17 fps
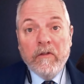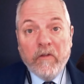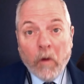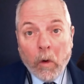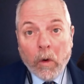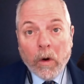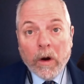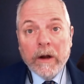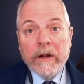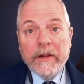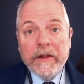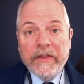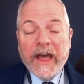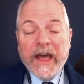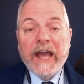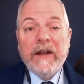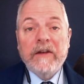for
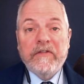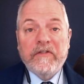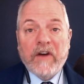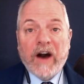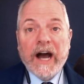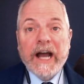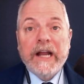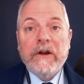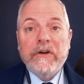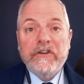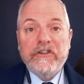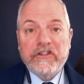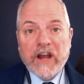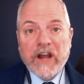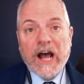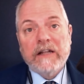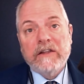that fired
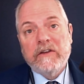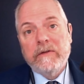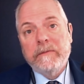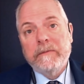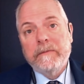shot.